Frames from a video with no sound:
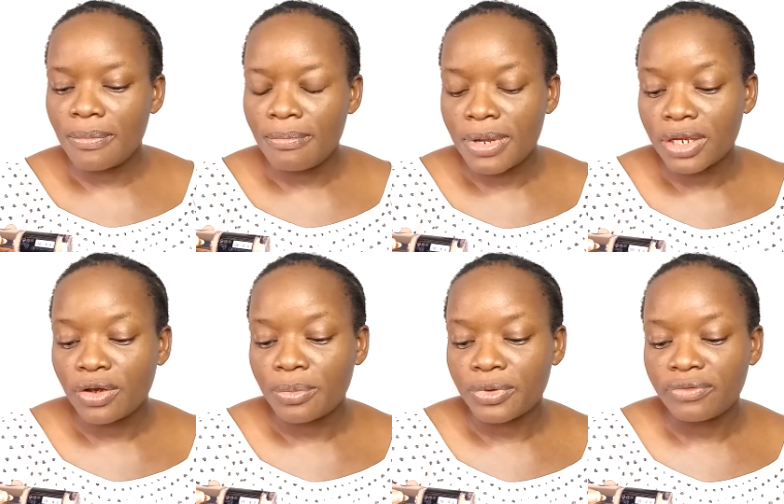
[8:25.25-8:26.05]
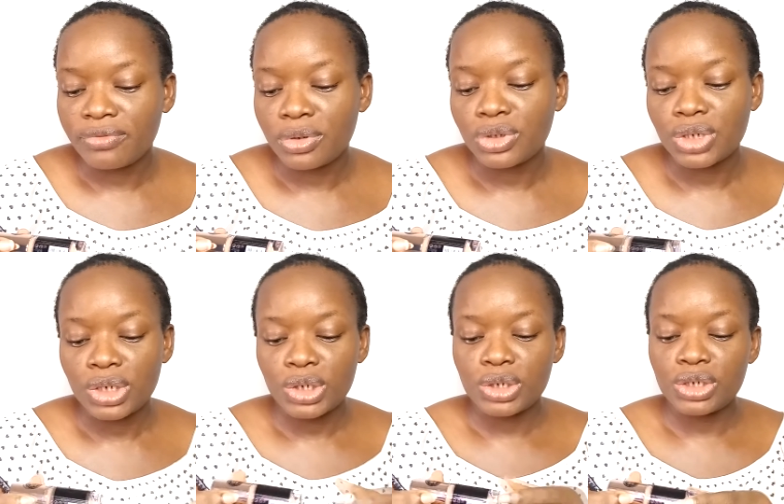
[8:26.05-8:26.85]
Makeup
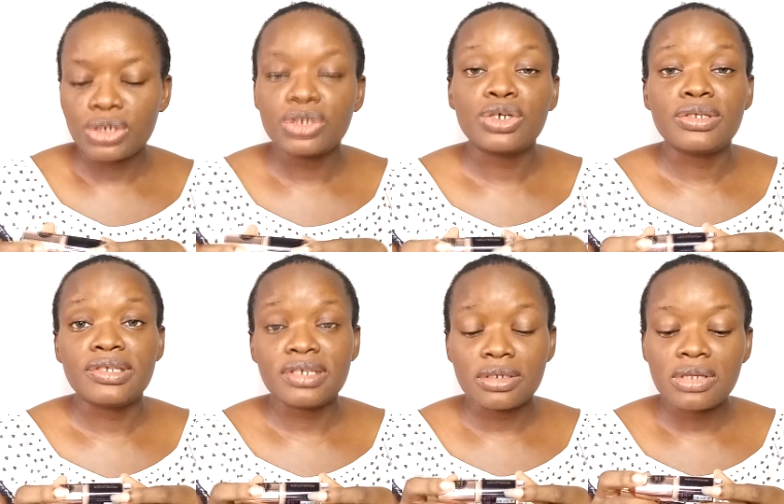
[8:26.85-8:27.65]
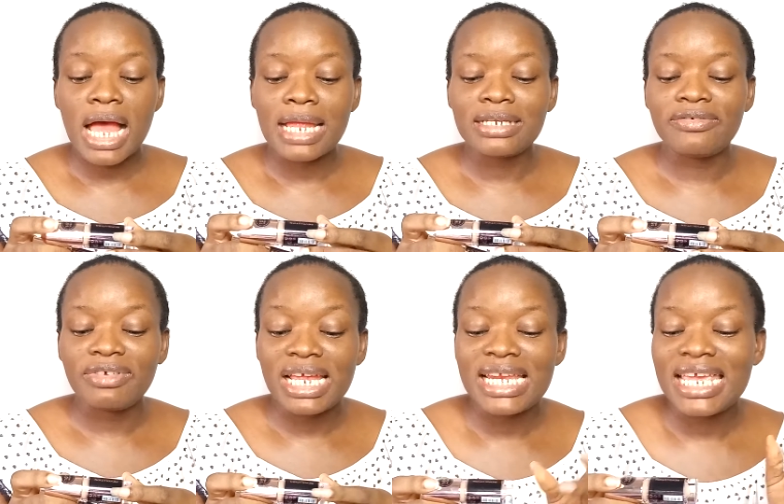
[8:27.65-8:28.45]
Revolution, London Conceal and
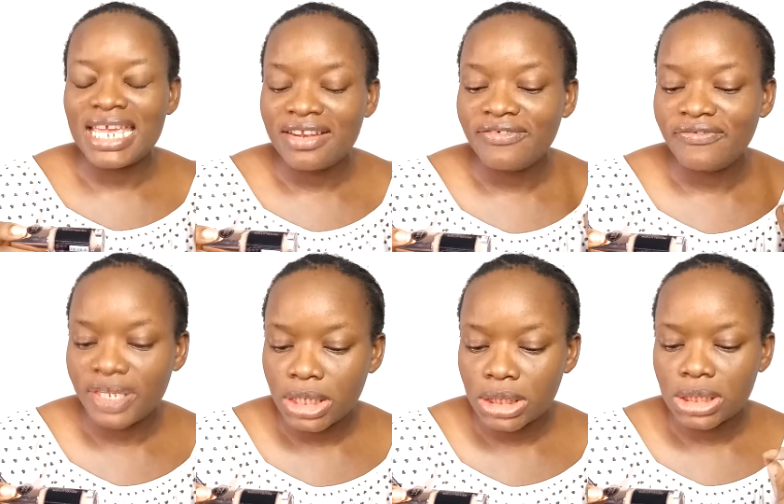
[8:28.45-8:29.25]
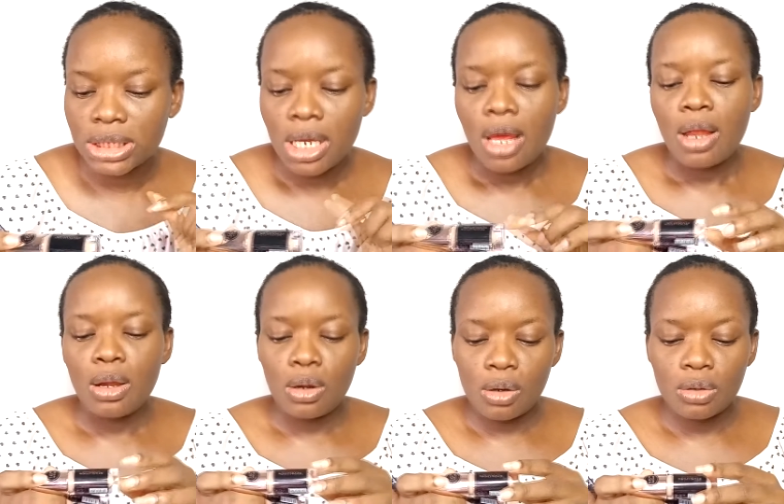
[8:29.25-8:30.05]
Define Infinite
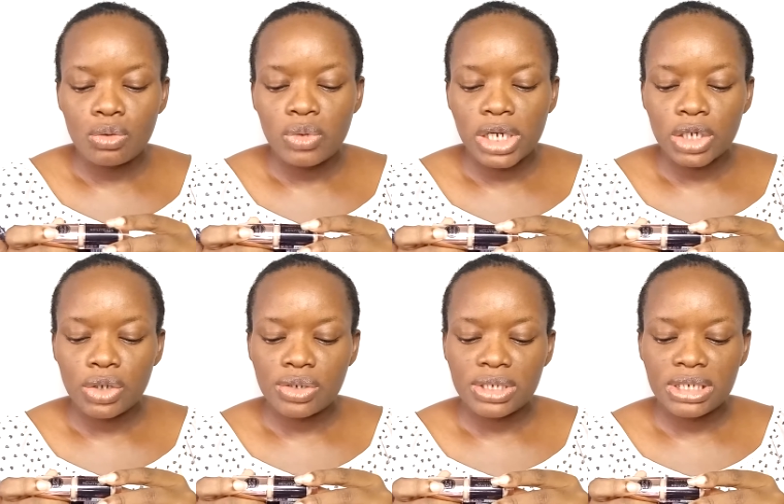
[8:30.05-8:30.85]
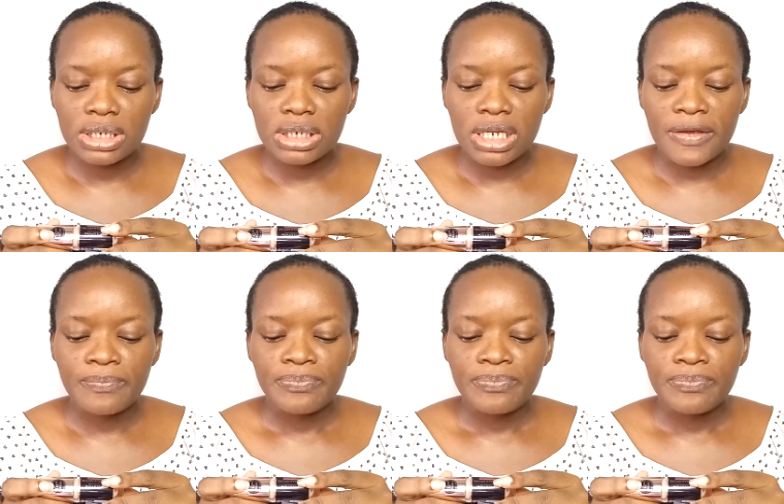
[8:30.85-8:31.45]
Long Wear Concealer.